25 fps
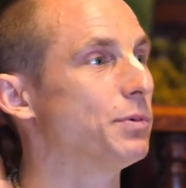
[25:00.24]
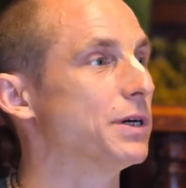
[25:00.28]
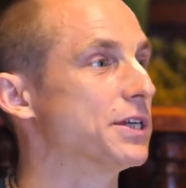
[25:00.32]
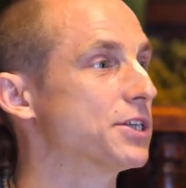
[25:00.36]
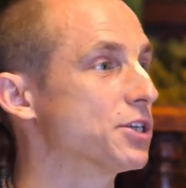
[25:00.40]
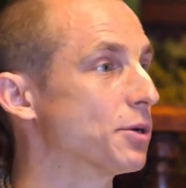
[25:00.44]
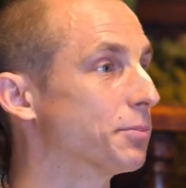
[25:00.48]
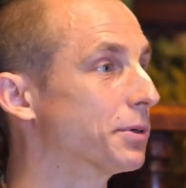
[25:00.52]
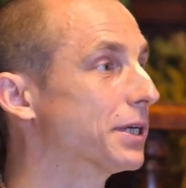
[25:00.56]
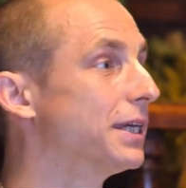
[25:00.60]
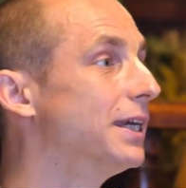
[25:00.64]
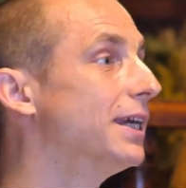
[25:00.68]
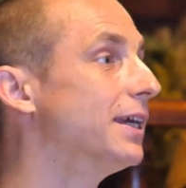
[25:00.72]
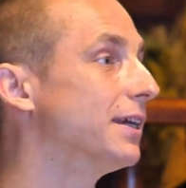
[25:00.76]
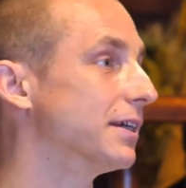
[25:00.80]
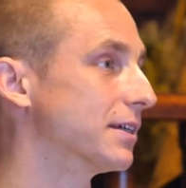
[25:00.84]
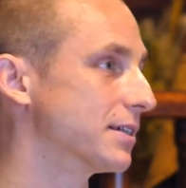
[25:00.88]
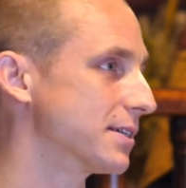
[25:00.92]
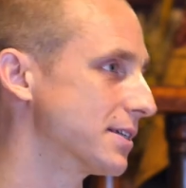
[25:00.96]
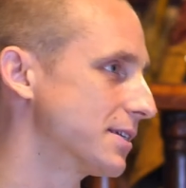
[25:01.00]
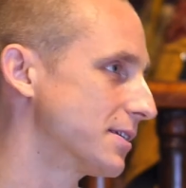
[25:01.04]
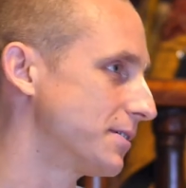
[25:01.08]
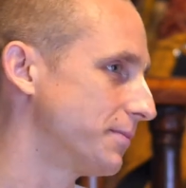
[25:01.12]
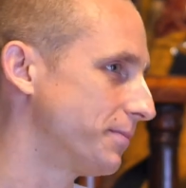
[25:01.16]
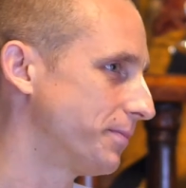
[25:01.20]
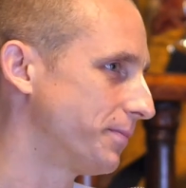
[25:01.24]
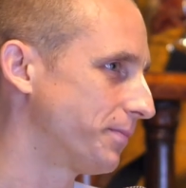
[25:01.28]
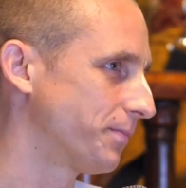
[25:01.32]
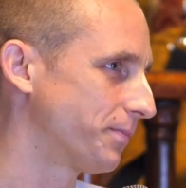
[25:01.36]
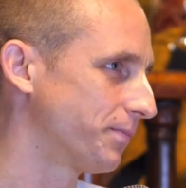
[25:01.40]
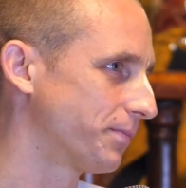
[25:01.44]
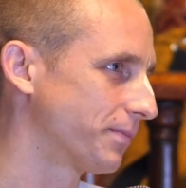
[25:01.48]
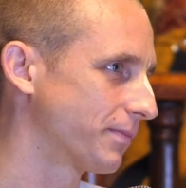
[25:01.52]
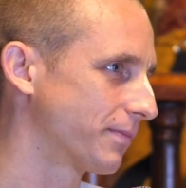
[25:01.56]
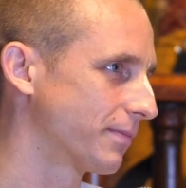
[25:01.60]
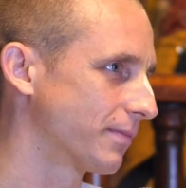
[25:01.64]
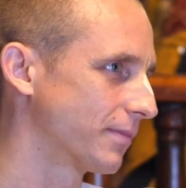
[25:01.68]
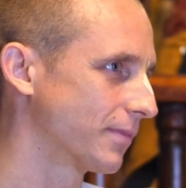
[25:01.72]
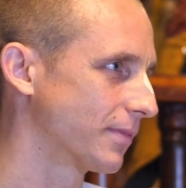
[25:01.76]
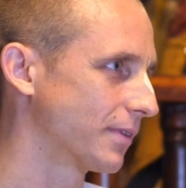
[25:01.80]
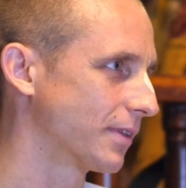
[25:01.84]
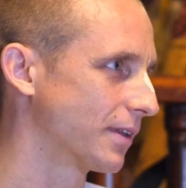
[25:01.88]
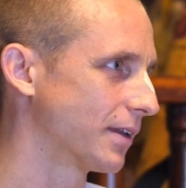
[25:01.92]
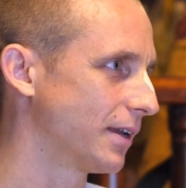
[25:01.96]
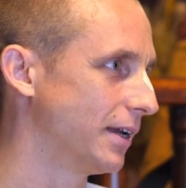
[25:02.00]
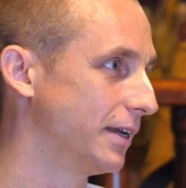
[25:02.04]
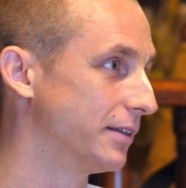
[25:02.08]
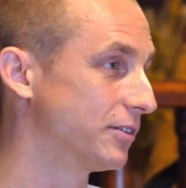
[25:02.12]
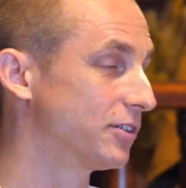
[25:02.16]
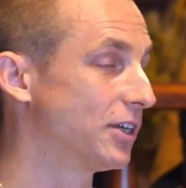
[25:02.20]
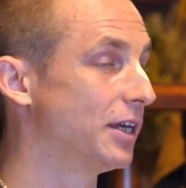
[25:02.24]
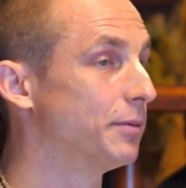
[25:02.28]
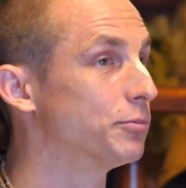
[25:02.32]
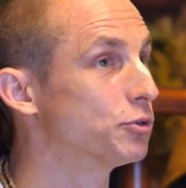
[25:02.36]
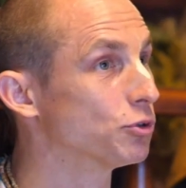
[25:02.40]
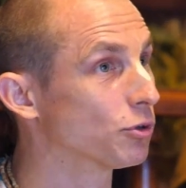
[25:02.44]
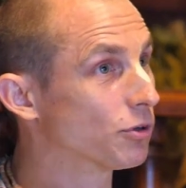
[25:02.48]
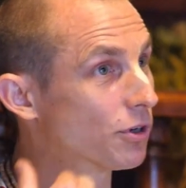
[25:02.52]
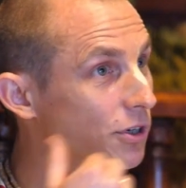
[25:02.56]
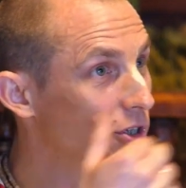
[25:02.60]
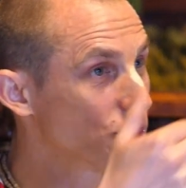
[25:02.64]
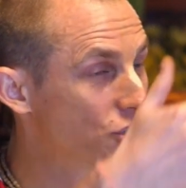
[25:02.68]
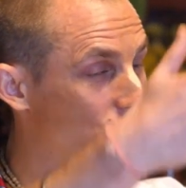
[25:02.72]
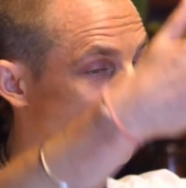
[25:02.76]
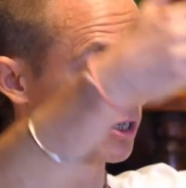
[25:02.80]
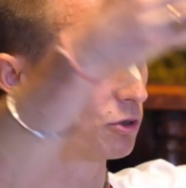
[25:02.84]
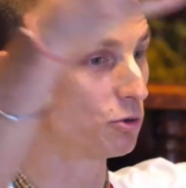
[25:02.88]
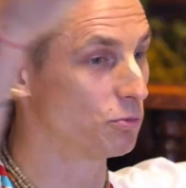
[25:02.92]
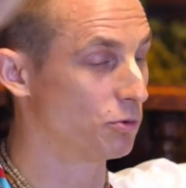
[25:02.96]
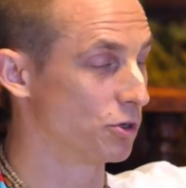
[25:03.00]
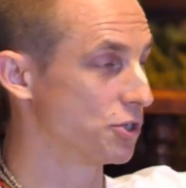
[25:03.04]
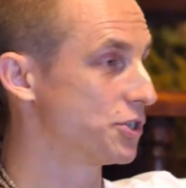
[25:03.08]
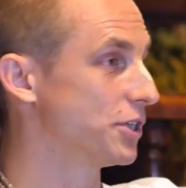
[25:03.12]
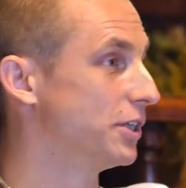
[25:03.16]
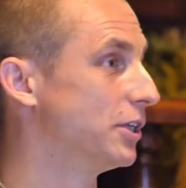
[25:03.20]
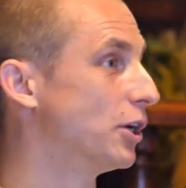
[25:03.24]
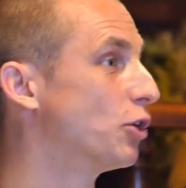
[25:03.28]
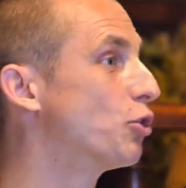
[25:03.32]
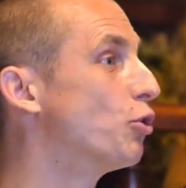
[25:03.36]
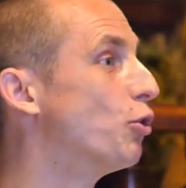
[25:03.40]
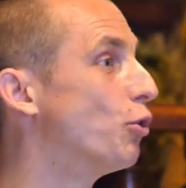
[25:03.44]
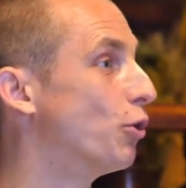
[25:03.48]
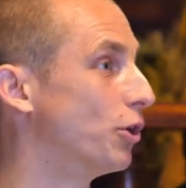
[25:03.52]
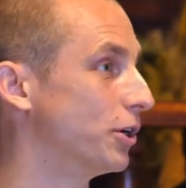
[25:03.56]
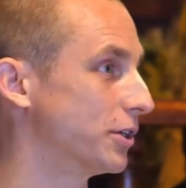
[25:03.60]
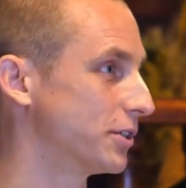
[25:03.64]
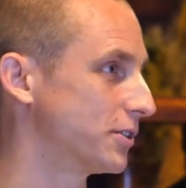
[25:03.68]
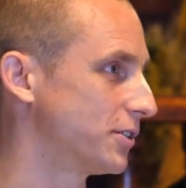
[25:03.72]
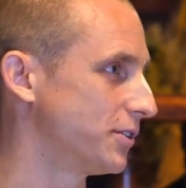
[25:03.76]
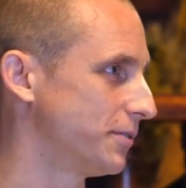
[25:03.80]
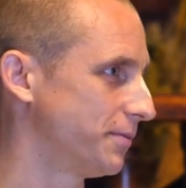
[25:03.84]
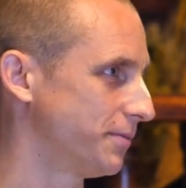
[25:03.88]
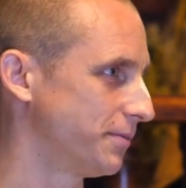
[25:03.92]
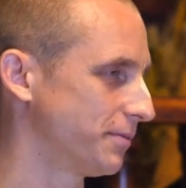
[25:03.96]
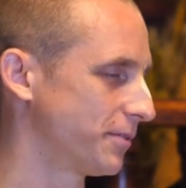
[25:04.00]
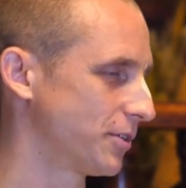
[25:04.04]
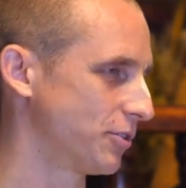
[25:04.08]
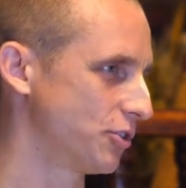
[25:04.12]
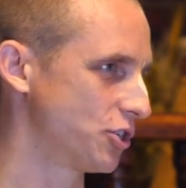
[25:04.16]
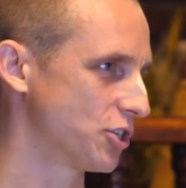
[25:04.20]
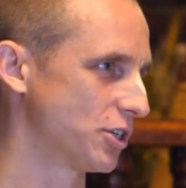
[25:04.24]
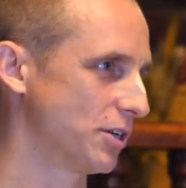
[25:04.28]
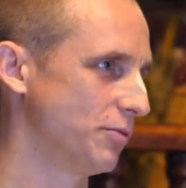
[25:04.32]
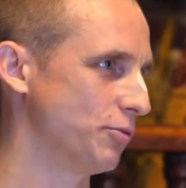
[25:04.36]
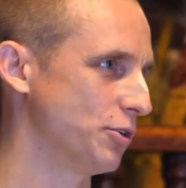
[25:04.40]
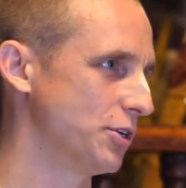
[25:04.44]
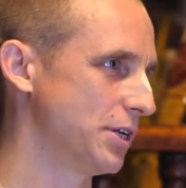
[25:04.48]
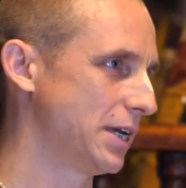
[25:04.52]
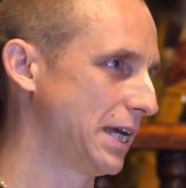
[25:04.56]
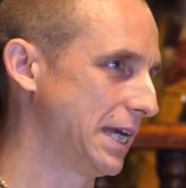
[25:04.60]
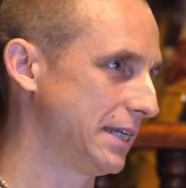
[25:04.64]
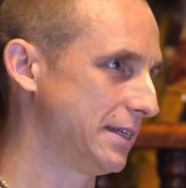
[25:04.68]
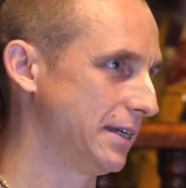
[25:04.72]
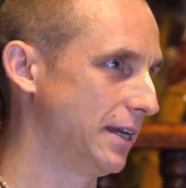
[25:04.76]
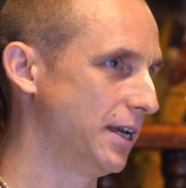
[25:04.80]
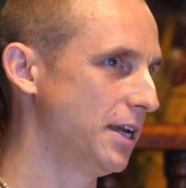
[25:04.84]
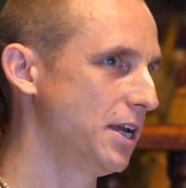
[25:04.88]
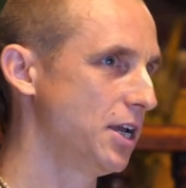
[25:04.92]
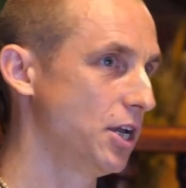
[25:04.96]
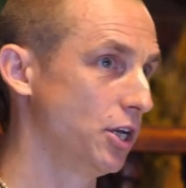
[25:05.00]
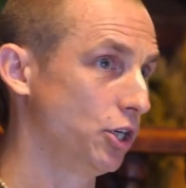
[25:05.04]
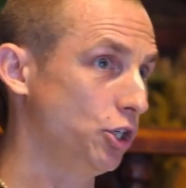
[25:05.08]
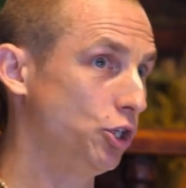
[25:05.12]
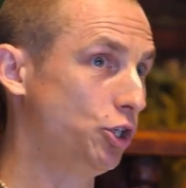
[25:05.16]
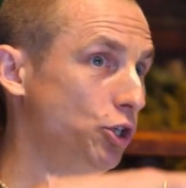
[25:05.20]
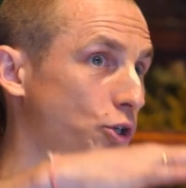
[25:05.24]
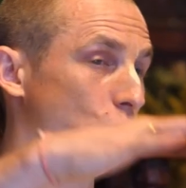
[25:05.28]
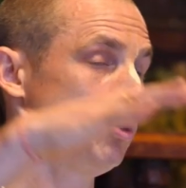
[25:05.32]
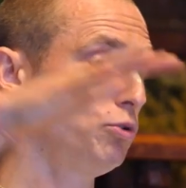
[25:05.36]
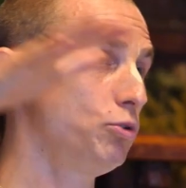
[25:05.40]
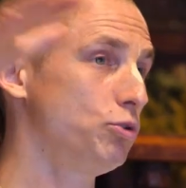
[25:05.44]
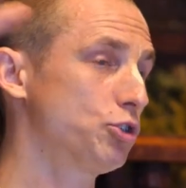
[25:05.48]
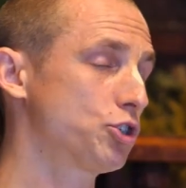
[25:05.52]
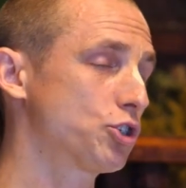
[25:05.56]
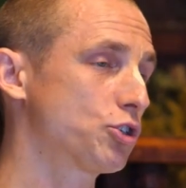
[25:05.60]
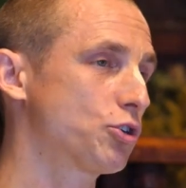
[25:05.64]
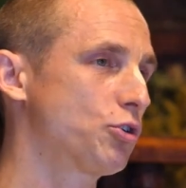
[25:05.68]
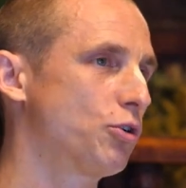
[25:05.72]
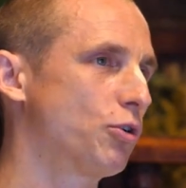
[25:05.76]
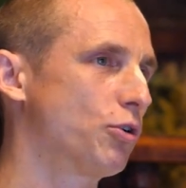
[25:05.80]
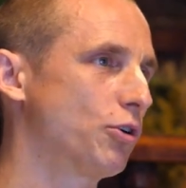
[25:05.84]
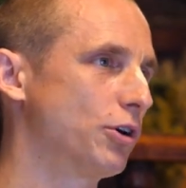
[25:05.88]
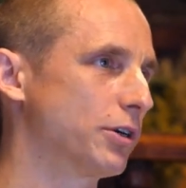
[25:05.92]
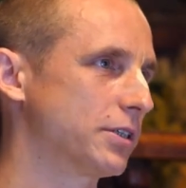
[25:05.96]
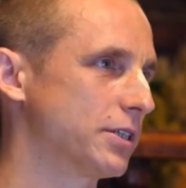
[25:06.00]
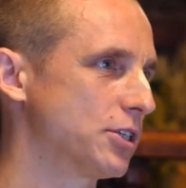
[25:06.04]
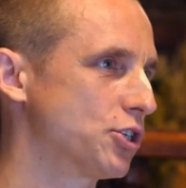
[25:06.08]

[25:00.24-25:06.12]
by some kings and came to Krishna, who was in the court. Krishna had a huge court,